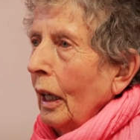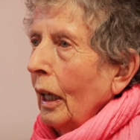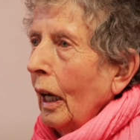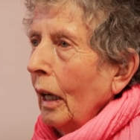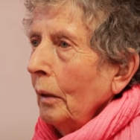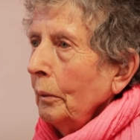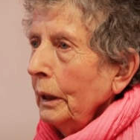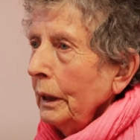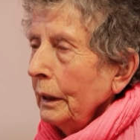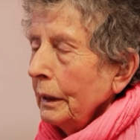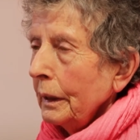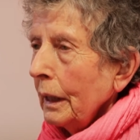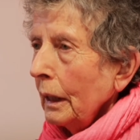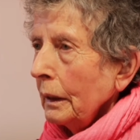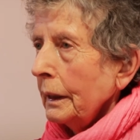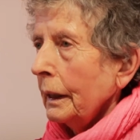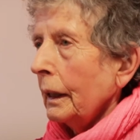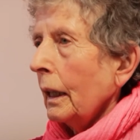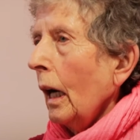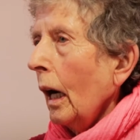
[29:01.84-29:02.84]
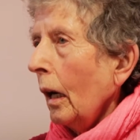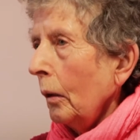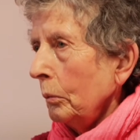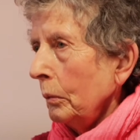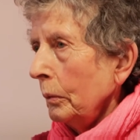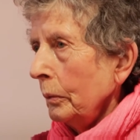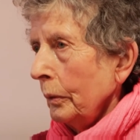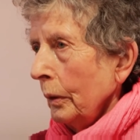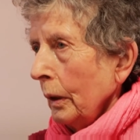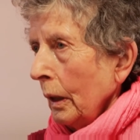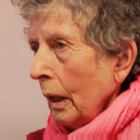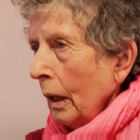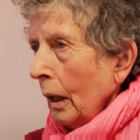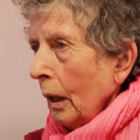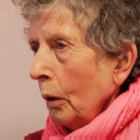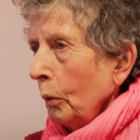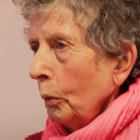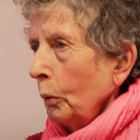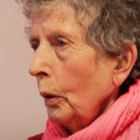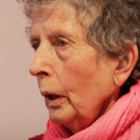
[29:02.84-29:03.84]
I mean, it does come
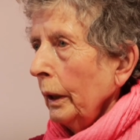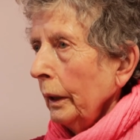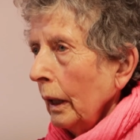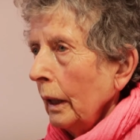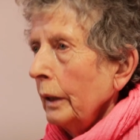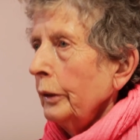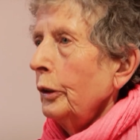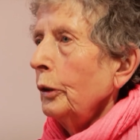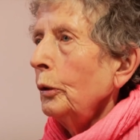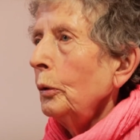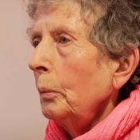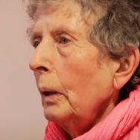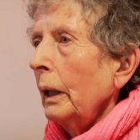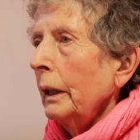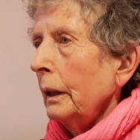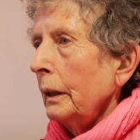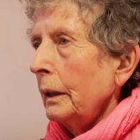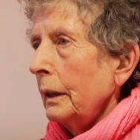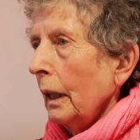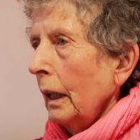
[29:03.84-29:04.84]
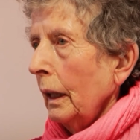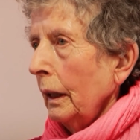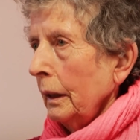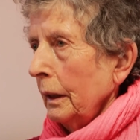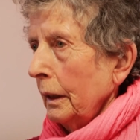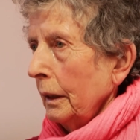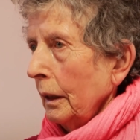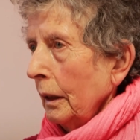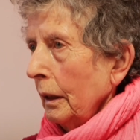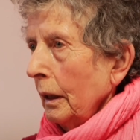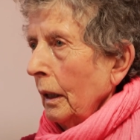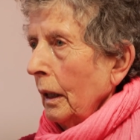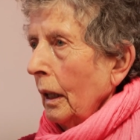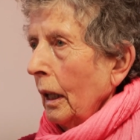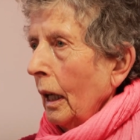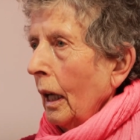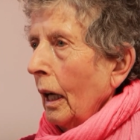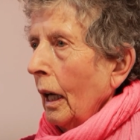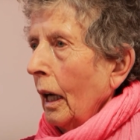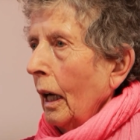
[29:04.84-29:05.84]
when I do meditate
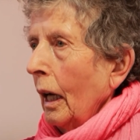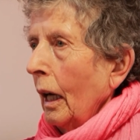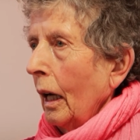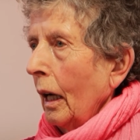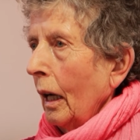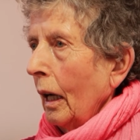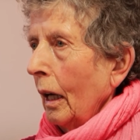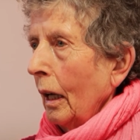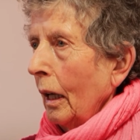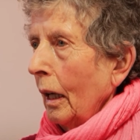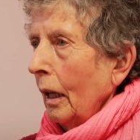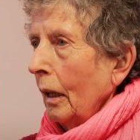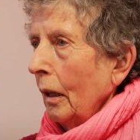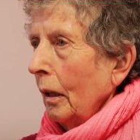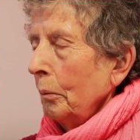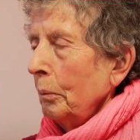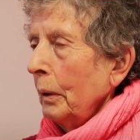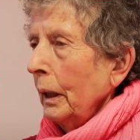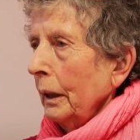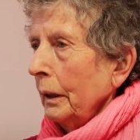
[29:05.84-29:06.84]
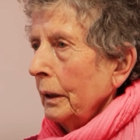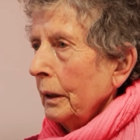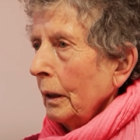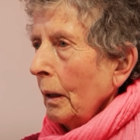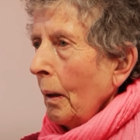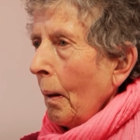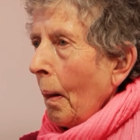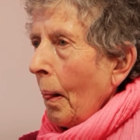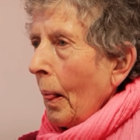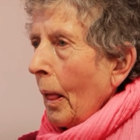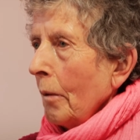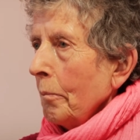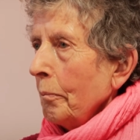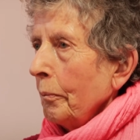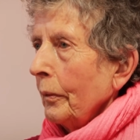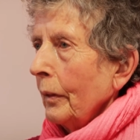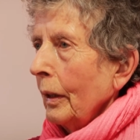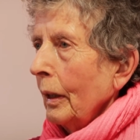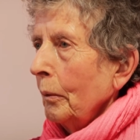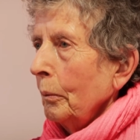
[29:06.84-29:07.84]
a bit,
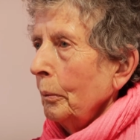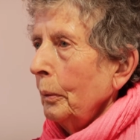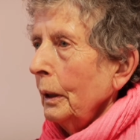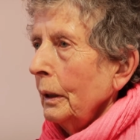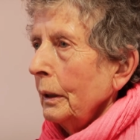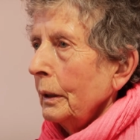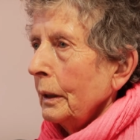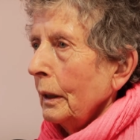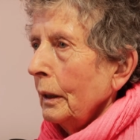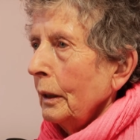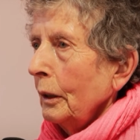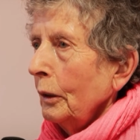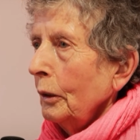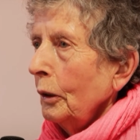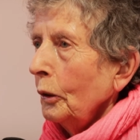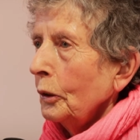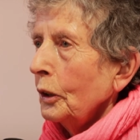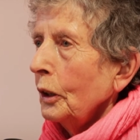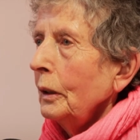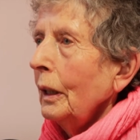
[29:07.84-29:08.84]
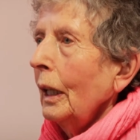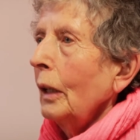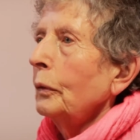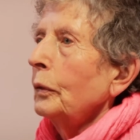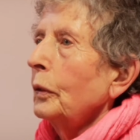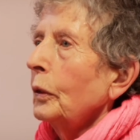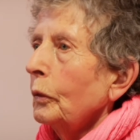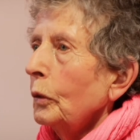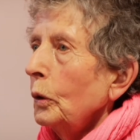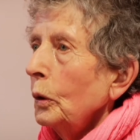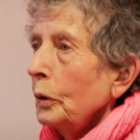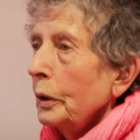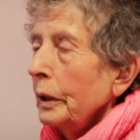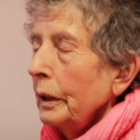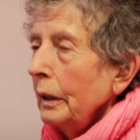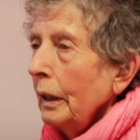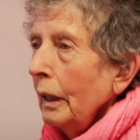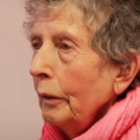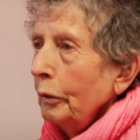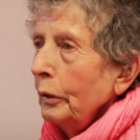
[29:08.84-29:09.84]
but not enough, of course,
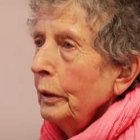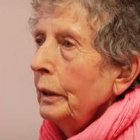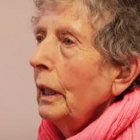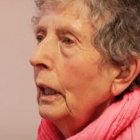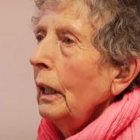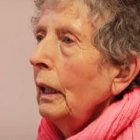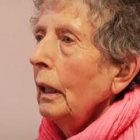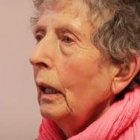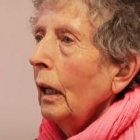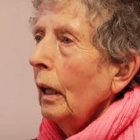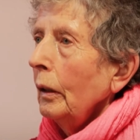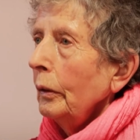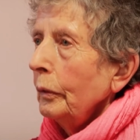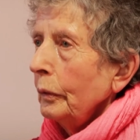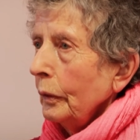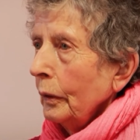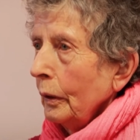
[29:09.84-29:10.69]
in everyday life.